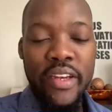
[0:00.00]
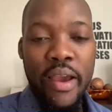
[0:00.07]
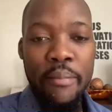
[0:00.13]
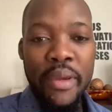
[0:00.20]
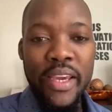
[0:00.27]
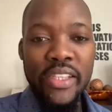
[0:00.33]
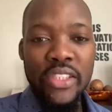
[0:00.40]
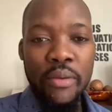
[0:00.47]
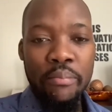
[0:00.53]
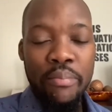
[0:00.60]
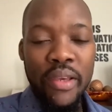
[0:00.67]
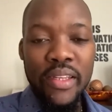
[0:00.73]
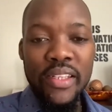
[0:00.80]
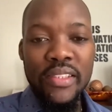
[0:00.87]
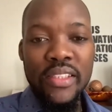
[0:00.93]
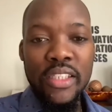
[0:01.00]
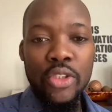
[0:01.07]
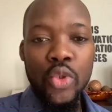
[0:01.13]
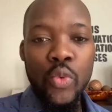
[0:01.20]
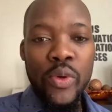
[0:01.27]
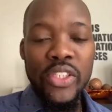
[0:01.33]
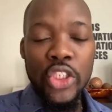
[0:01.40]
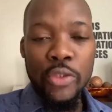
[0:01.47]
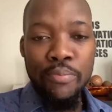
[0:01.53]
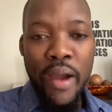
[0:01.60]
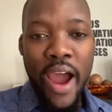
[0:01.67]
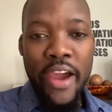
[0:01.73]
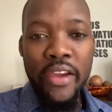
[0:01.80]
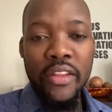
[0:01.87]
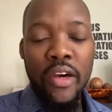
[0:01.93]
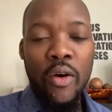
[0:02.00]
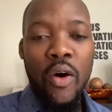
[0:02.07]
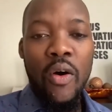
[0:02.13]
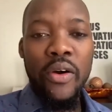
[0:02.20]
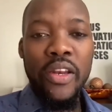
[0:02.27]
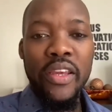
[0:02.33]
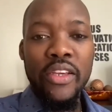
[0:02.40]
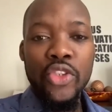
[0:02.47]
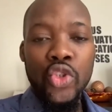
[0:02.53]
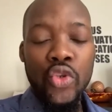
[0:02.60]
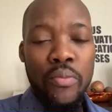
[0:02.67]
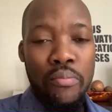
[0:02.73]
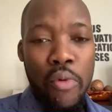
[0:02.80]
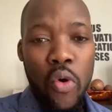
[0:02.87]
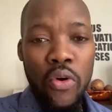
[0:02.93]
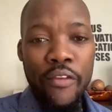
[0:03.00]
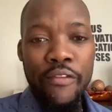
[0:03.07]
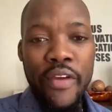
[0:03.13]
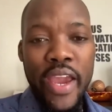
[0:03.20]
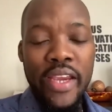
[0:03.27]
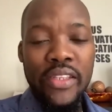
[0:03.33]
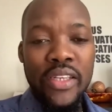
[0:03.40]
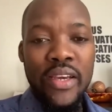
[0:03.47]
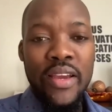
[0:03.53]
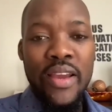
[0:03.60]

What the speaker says: I mean, his ability to inspire the audience, to motivate,